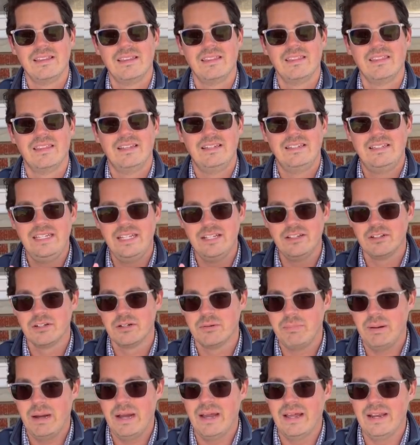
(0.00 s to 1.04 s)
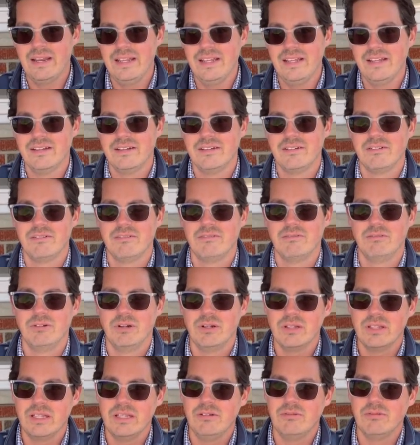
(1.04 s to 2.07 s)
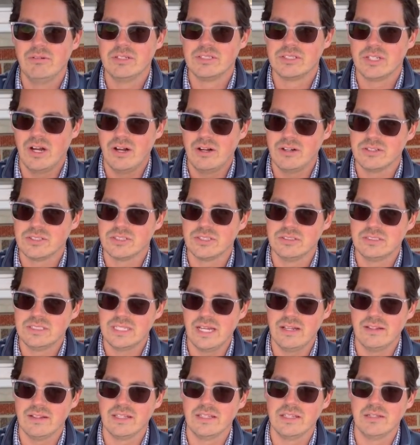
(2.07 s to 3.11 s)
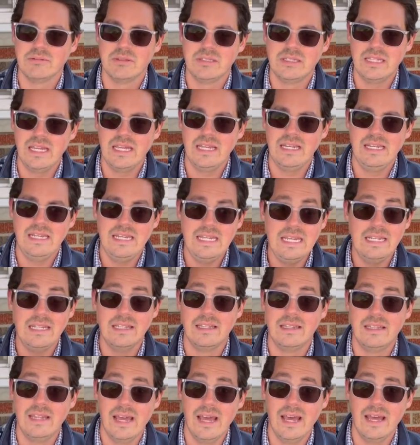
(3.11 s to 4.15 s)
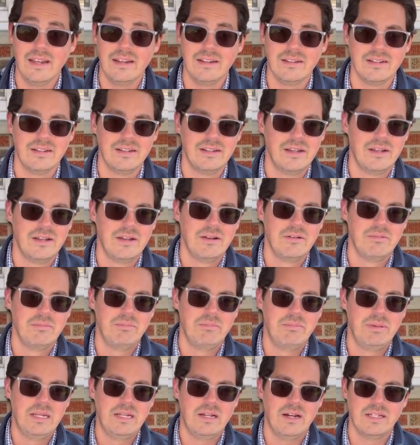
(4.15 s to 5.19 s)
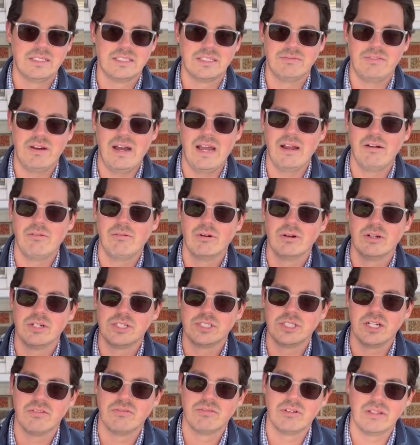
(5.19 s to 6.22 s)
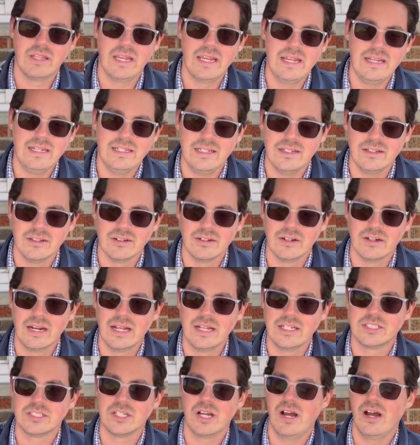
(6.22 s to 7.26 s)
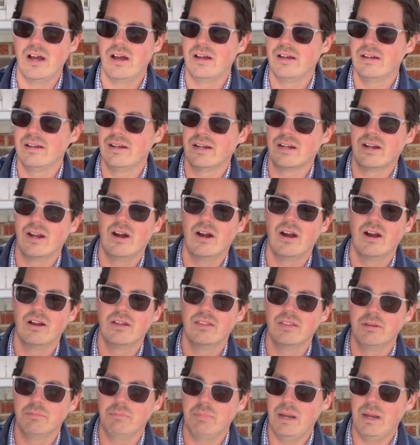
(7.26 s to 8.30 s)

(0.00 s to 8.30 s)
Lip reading: the dealer body really was also telling them that they needed that. Because if I were a Chevrolet dealer and I saw a car that